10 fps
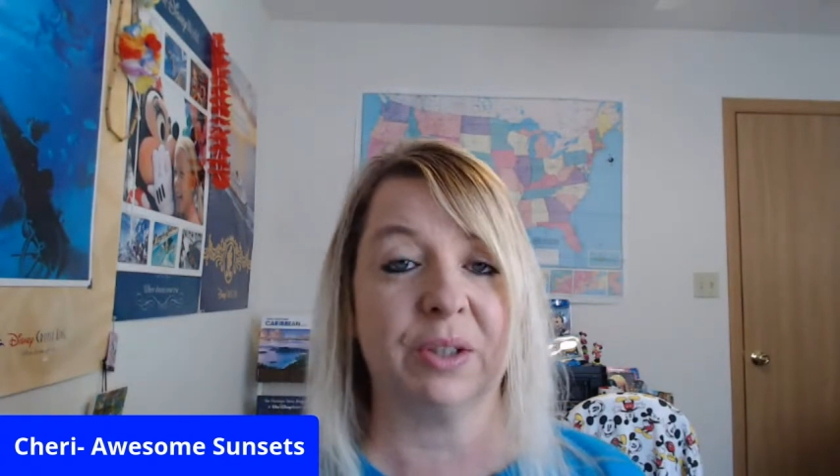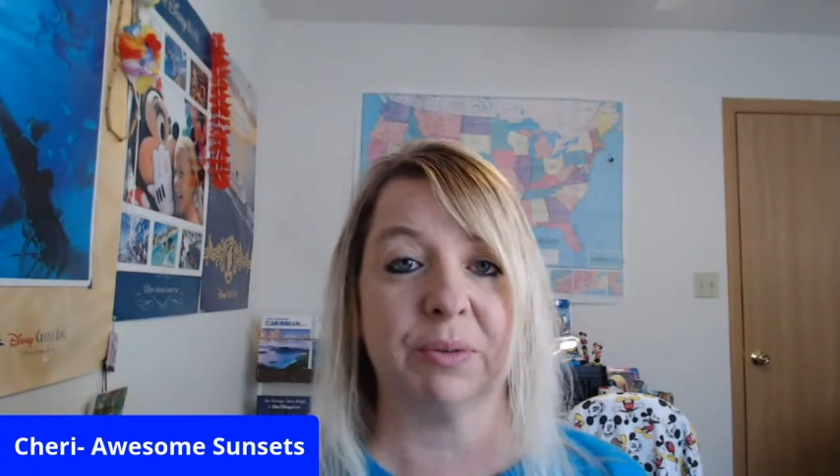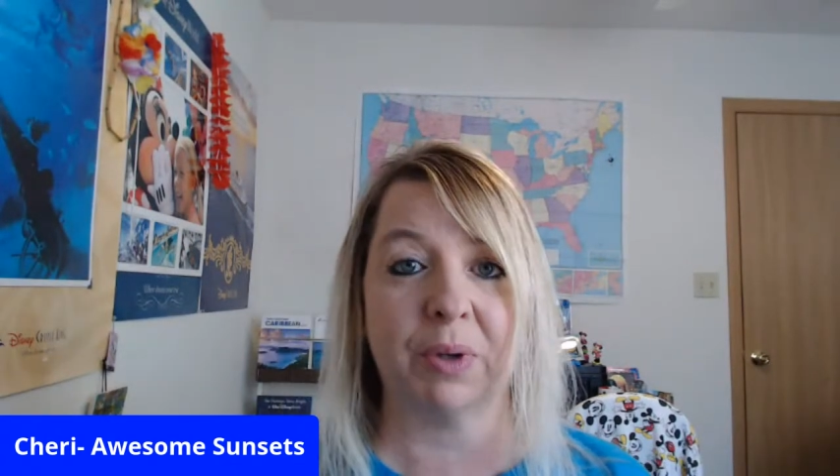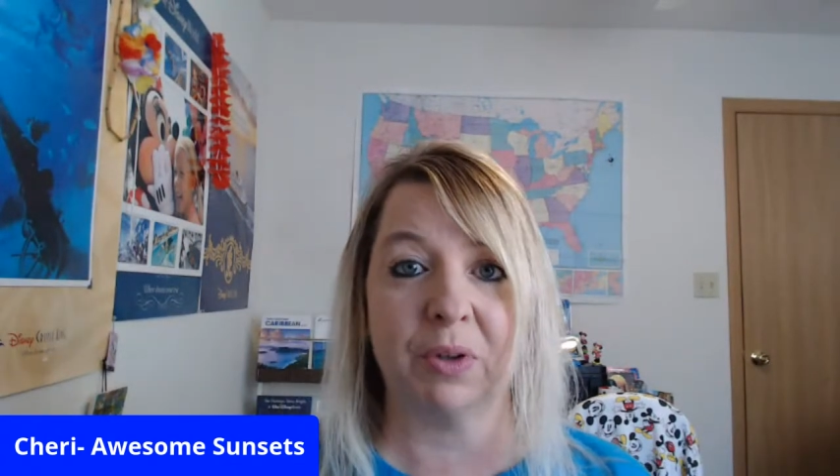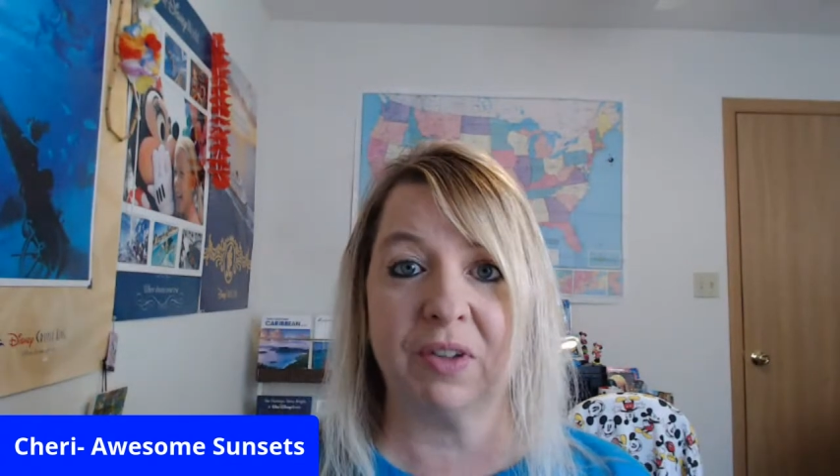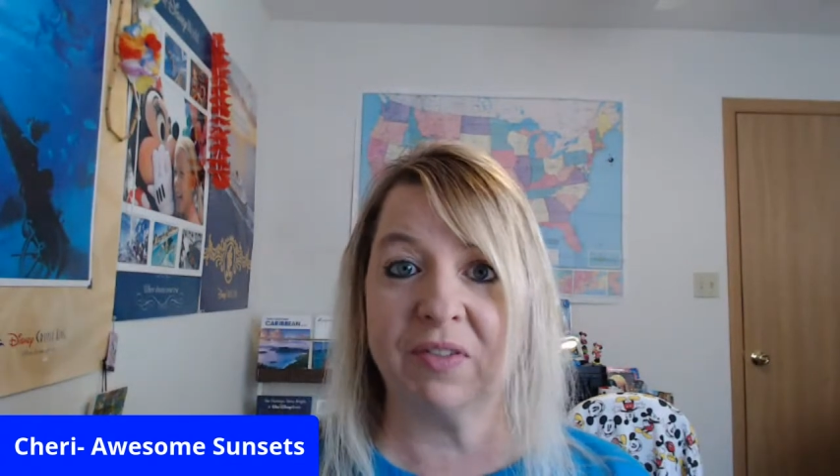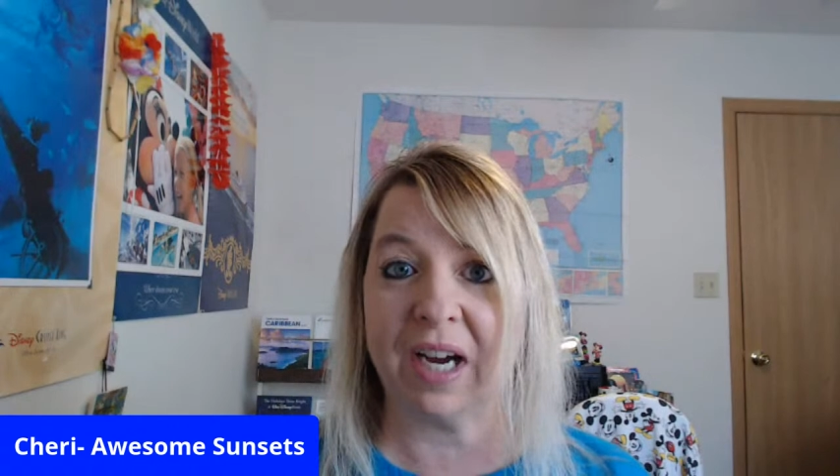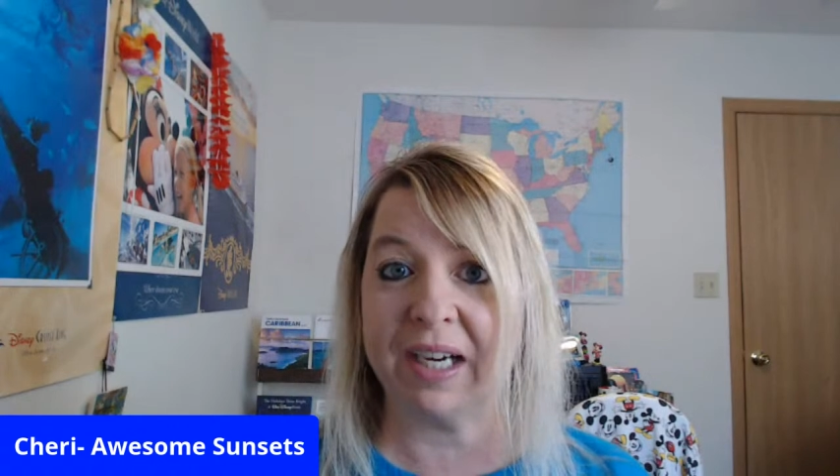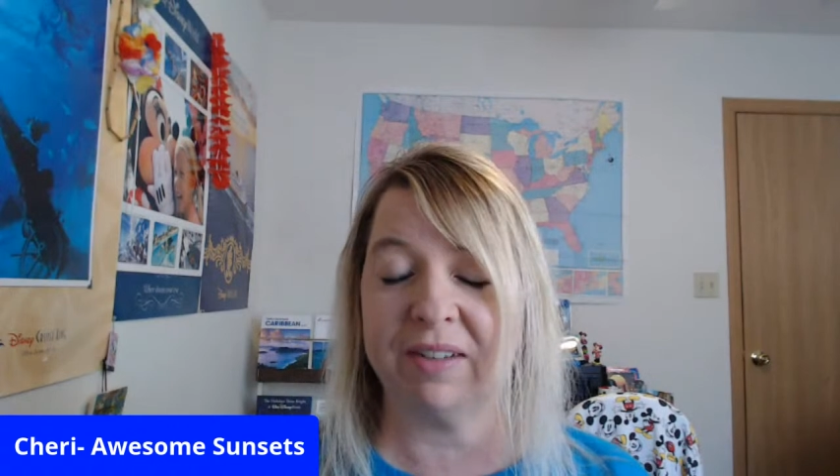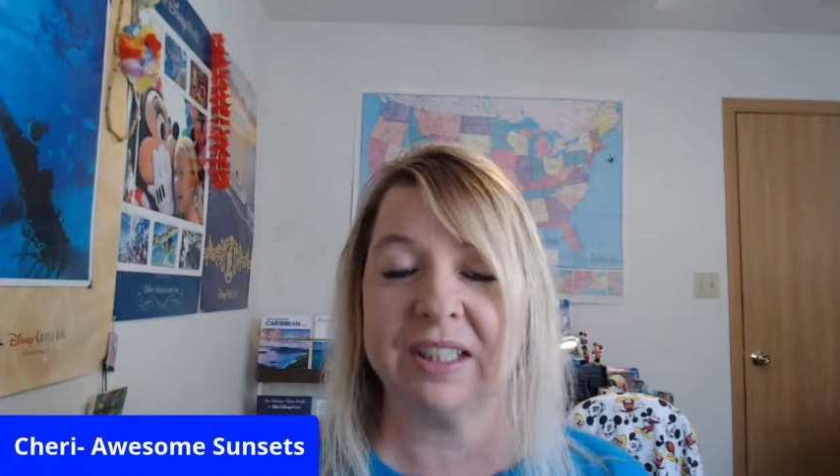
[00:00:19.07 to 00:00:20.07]

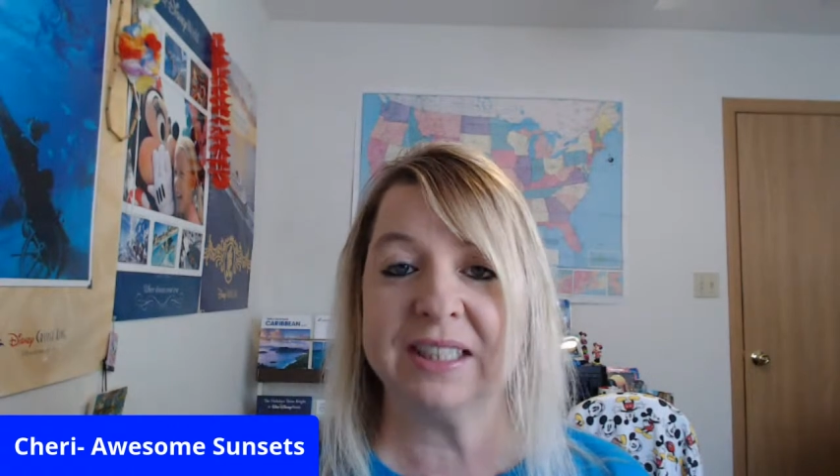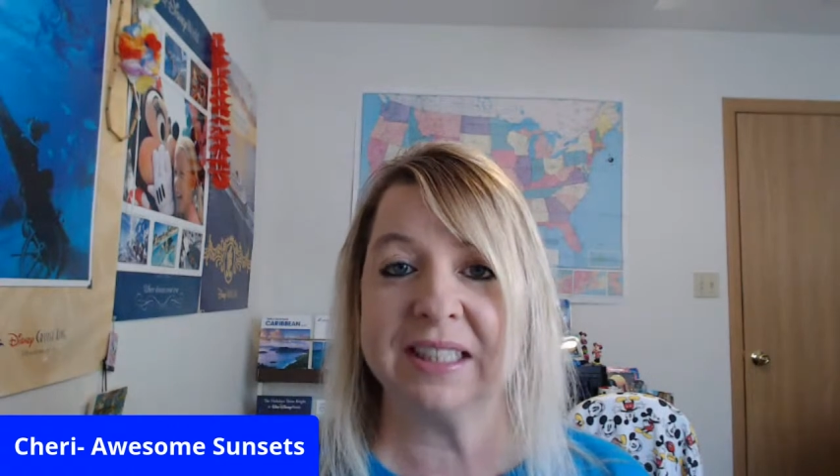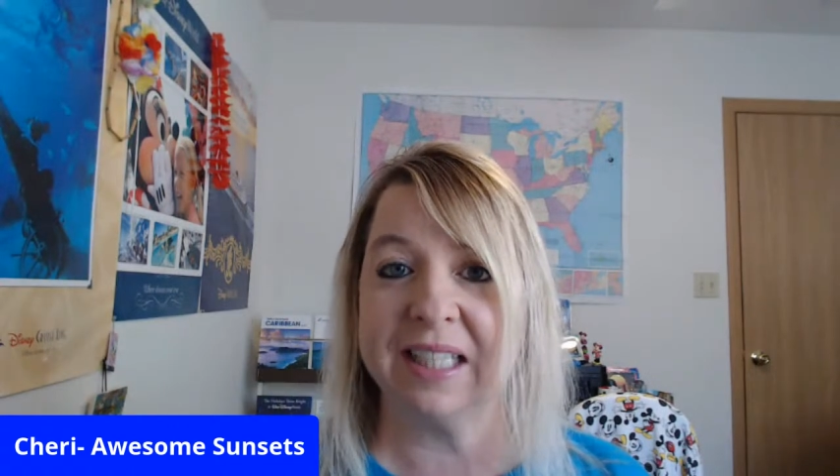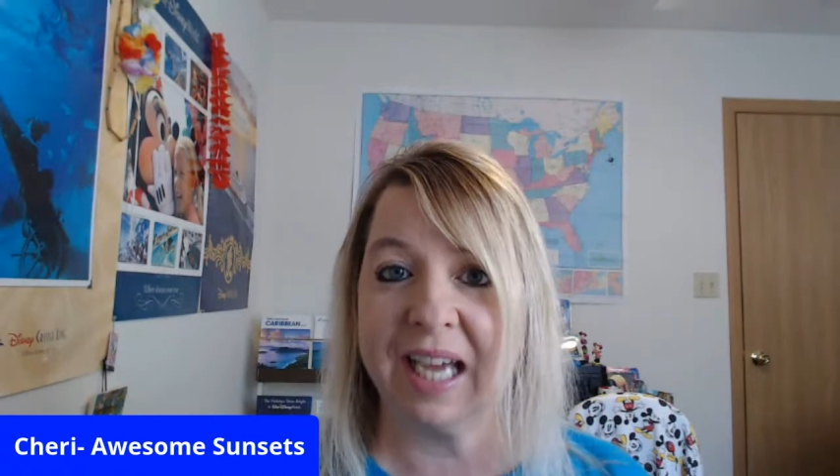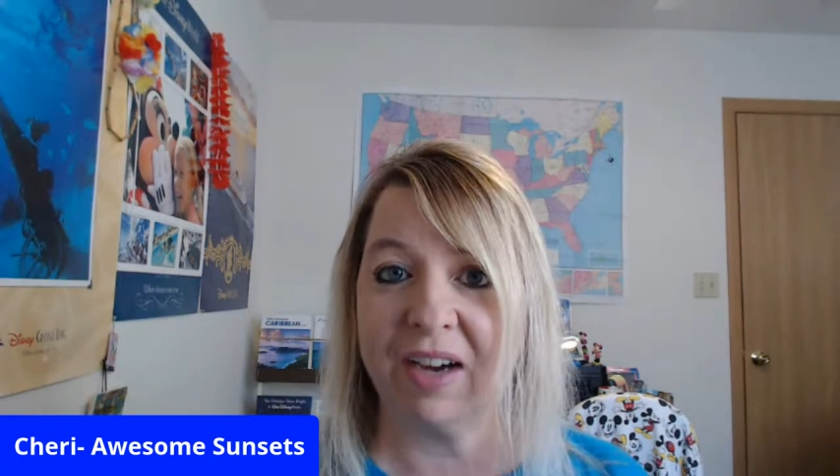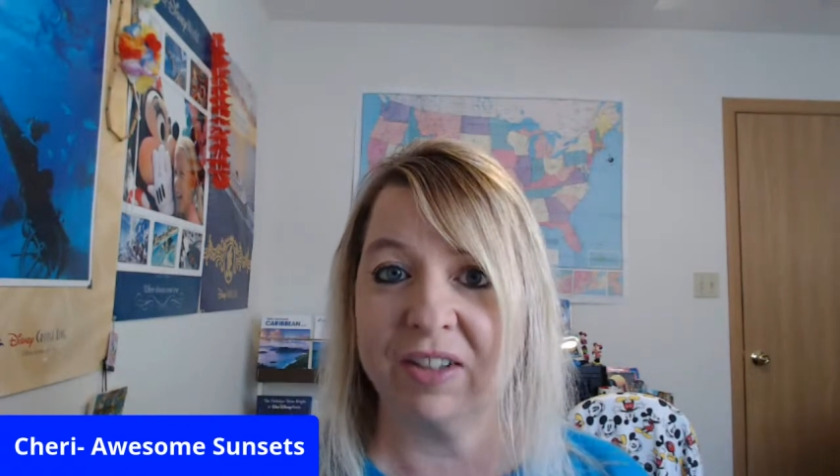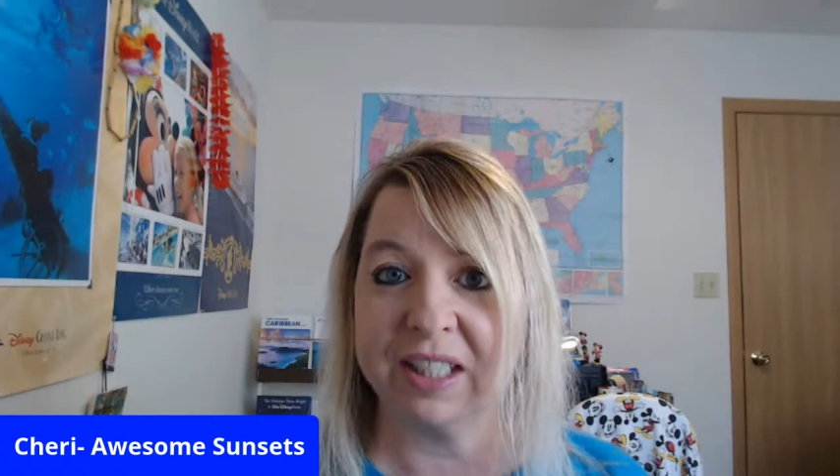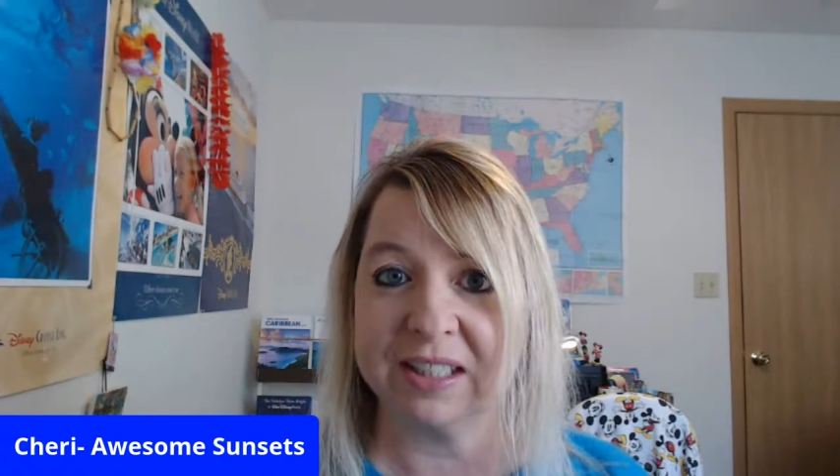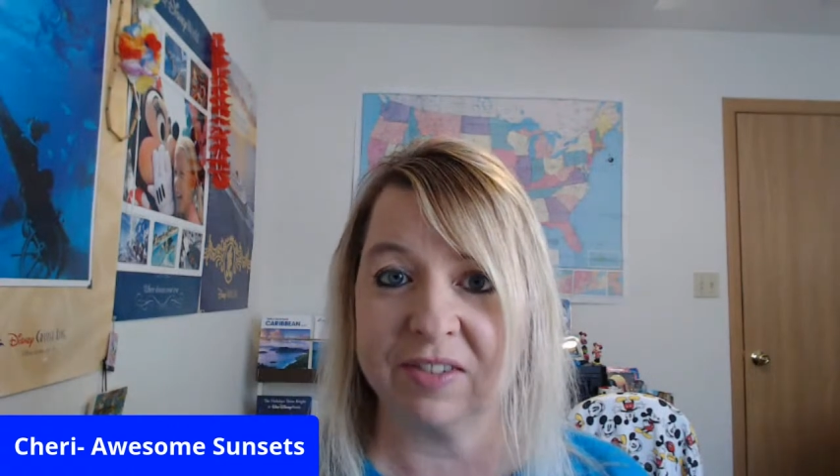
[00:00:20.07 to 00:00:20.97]
coronavirus and how it is